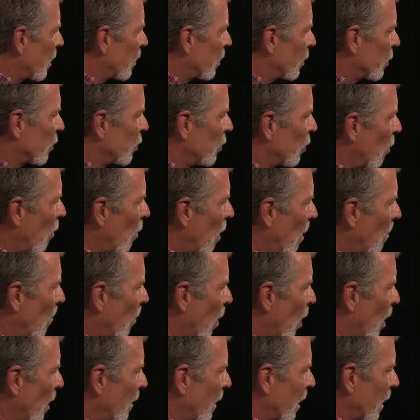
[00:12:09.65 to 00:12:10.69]
show up
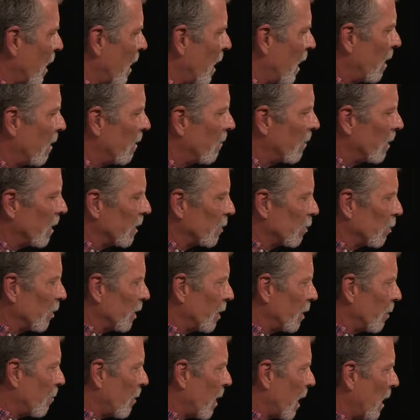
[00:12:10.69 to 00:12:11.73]
on the canvas when
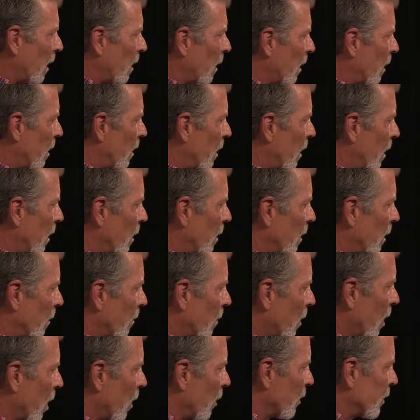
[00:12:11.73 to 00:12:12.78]
you paint it, and the
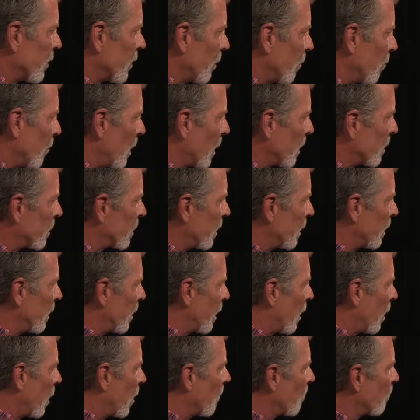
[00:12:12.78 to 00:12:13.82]
colors are mixing
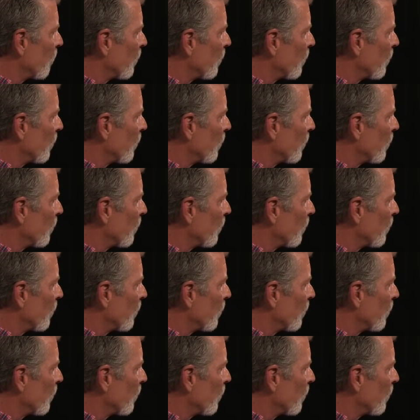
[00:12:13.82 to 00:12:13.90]
there.